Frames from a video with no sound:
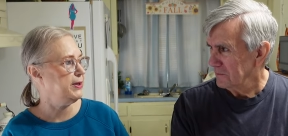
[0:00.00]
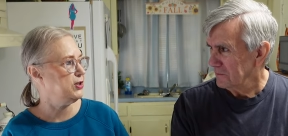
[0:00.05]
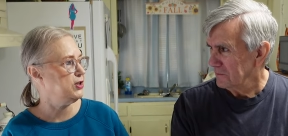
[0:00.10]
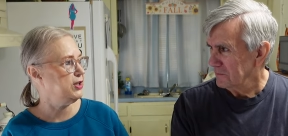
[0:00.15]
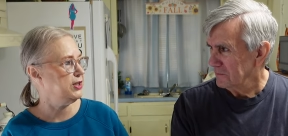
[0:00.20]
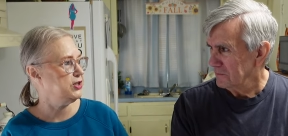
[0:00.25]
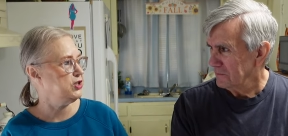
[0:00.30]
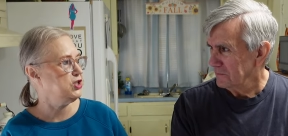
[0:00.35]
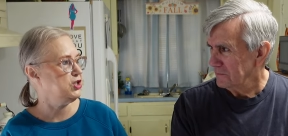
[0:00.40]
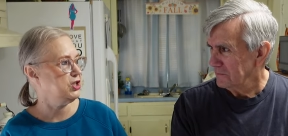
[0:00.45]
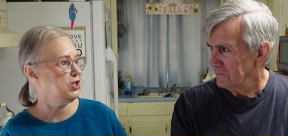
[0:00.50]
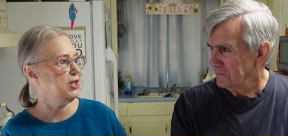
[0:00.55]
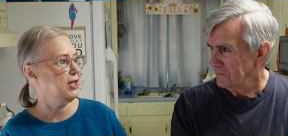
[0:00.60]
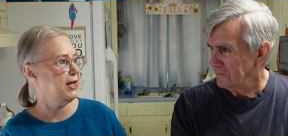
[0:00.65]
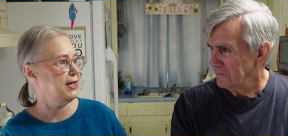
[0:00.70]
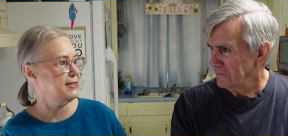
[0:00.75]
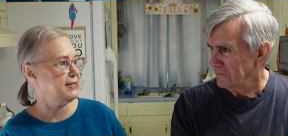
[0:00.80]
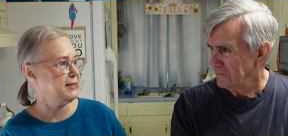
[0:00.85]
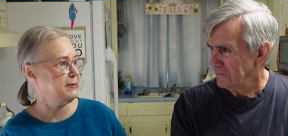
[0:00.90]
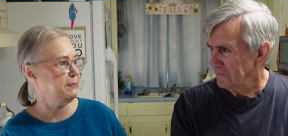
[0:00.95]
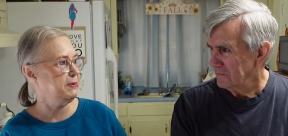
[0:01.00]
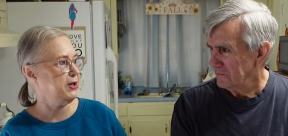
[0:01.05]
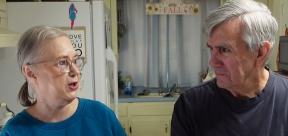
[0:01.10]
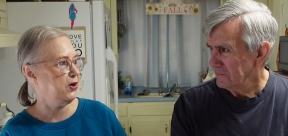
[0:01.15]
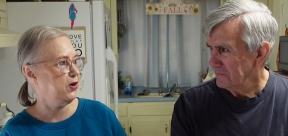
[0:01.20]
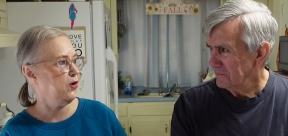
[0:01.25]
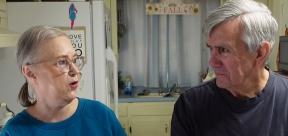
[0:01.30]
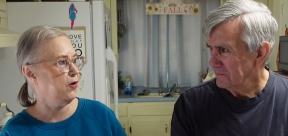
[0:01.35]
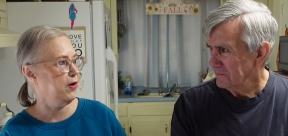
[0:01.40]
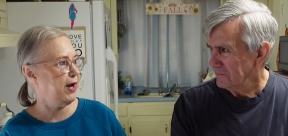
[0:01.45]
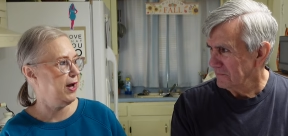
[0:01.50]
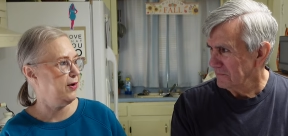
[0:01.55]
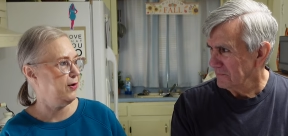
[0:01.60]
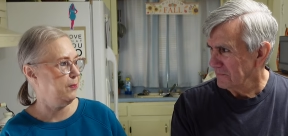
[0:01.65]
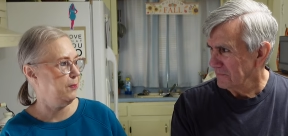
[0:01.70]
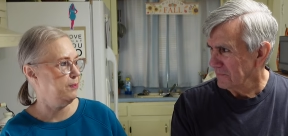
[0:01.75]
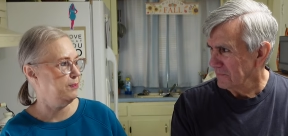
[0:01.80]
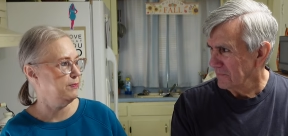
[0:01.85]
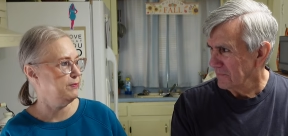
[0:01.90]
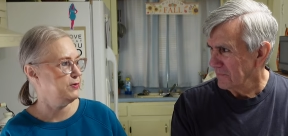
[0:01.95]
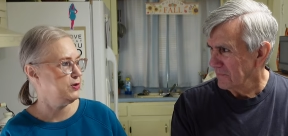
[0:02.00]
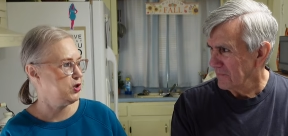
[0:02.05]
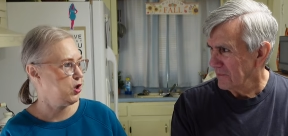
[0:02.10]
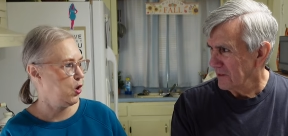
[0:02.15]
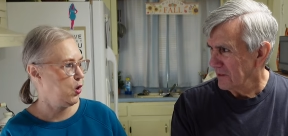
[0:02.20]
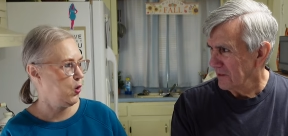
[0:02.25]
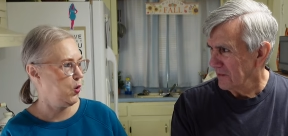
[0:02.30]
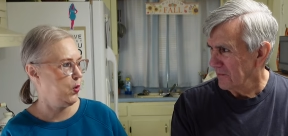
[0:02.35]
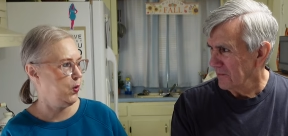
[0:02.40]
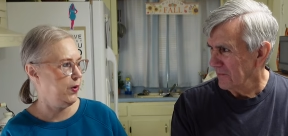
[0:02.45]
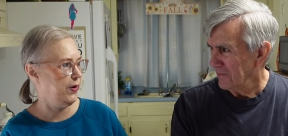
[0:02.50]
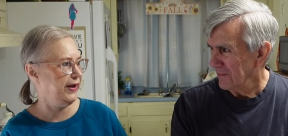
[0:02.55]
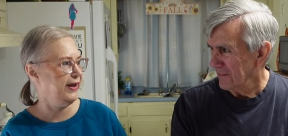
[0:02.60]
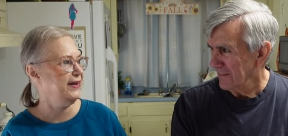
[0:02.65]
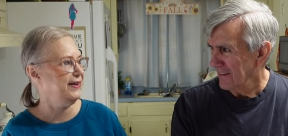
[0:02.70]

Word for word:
Speaker 1: and then she likes to pick her out a toy.